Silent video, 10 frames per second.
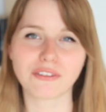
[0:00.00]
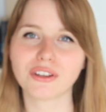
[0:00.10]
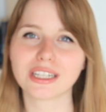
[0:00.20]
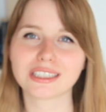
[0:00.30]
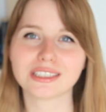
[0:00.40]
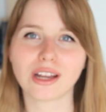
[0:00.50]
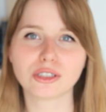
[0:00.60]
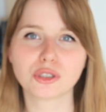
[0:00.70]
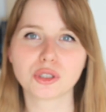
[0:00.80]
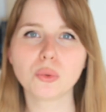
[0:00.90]
I think it's
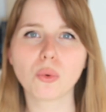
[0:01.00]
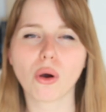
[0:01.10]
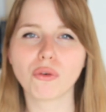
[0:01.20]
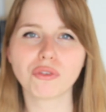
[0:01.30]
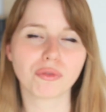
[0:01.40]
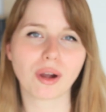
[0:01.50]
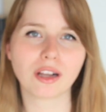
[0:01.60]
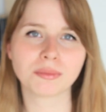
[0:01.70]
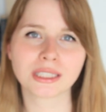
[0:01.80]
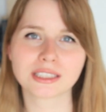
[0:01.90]
not too
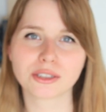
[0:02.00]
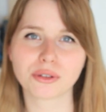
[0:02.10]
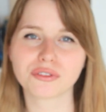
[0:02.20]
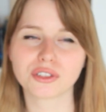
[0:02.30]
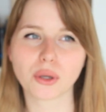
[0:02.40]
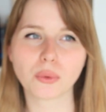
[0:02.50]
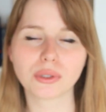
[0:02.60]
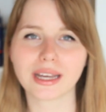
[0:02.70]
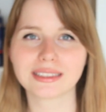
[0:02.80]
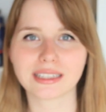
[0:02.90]
overwhelming, so if you don't
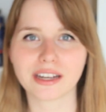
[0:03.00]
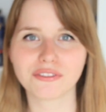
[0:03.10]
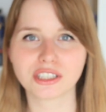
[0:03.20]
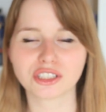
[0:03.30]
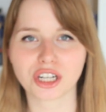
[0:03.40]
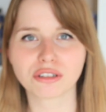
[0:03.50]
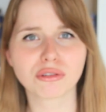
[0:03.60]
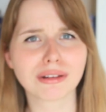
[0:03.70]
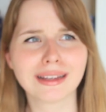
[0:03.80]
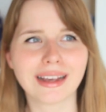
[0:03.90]
like sci-fi in
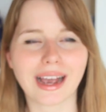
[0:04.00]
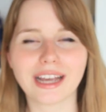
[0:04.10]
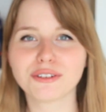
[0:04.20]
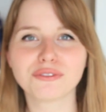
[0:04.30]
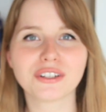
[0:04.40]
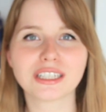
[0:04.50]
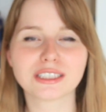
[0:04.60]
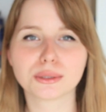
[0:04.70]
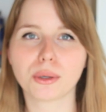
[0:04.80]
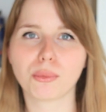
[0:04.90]
general, I don't think
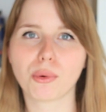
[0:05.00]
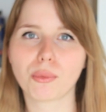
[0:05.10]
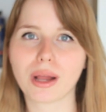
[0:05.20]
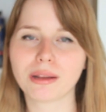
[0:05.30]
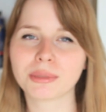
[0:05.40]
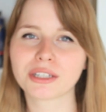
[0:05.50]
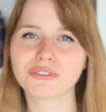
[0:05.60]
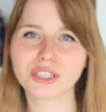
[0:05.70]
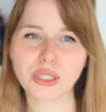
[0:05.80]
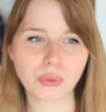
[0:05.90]
it's too overwhelming
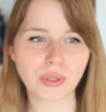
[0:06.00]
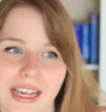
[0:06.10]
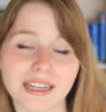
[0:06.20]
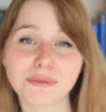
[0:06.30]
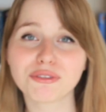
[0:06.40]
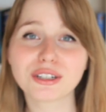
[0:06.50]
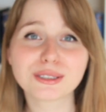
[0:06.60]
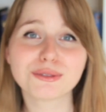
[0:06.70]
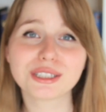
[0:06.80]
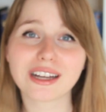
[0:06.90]
for you. And I'm thrilled
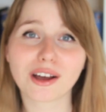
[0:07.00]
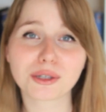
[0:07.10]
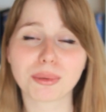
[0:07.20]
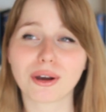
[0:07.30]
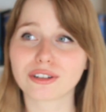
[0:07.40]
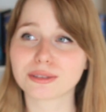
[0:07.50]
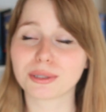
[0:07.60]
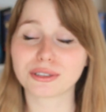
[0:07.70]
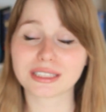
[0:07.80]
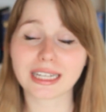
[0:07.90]
to read the other parts
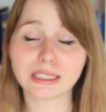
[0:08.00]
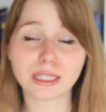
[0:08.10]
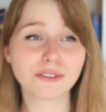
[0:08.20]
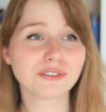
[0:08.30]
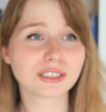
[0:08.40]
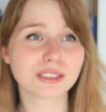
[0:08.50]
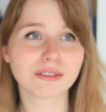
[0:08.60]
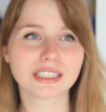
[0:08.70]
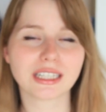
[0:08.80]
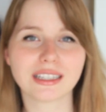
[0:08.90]
because I love the
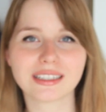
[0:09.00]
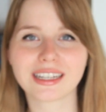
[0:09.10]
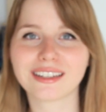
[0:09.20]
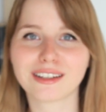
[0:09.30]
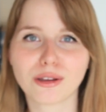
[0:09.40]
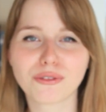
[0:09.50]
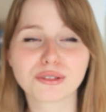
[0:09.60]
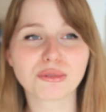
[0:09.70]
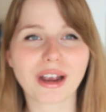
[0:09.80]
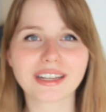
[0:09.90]
storytelling and I love
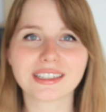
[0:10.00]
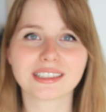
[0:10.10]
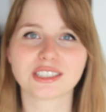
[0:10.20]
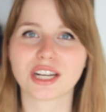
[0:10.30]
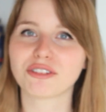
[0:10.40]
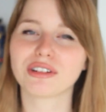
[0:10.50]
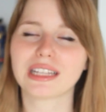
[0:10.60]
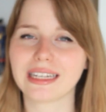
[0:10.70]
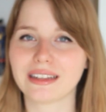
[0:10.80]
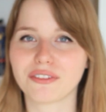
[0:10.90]
the writing in general,
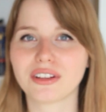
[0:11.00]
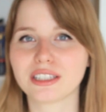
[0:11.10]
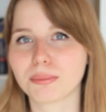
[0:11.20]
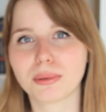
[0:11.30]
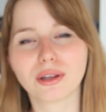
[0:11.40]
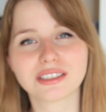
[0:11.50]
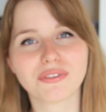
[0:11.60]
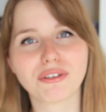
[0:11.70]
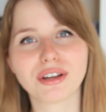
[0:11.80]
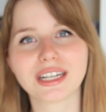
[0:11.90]
and I think the plot is
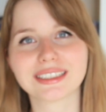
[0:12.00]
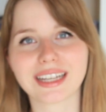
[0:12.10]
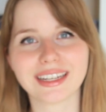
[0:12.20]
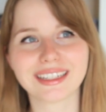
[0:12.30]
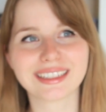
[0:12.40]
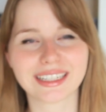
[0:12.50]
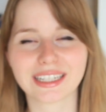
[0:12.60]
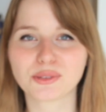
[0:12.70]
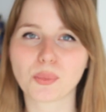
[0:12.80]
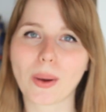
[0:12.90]
very exciting, and
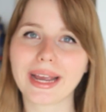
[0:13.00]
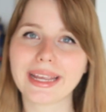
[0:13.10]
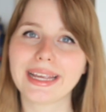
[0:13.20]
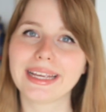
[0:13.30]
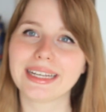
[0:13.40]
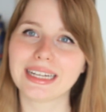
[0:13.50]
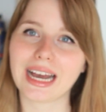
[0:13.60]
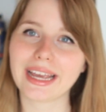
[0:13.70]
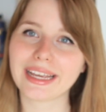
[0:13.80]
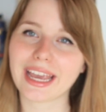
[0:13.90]
that's why
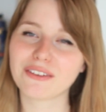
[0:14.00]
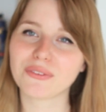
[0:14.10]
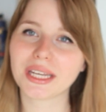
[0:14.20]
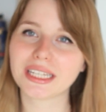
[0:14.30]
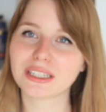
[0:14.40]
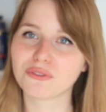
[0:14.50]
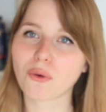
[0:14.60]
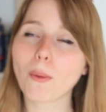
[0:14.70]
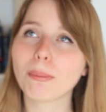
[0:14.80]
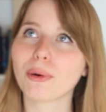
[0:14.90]
I gave it
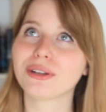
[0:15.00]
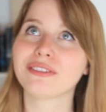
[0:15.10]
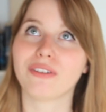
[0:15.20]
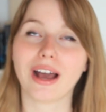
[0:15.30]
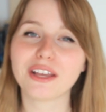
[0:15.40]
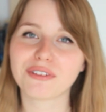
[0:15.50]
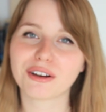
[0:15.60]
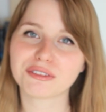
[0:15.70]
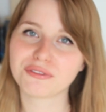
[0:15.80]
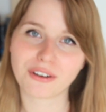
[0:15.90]
four point five
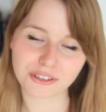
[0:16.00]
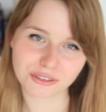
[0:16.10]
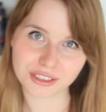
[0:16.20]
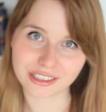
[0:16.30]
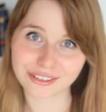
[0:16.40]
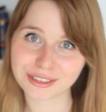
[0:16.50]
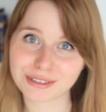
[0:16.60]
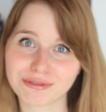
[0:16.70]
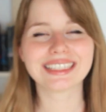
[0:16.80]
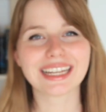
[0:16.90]
out of five stars.
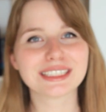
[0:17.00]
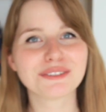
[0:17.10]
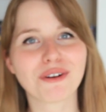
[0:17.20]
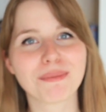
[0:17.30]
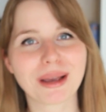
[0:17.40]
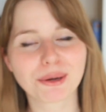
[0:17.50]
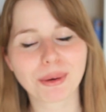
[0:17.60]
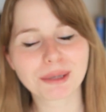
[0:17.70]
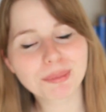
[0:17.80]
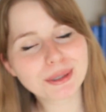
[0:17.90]
That's it for my
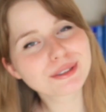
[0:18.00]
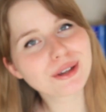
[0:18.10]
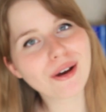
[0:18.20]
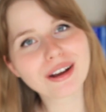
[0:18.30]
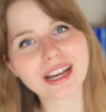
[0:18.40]
quick book talk.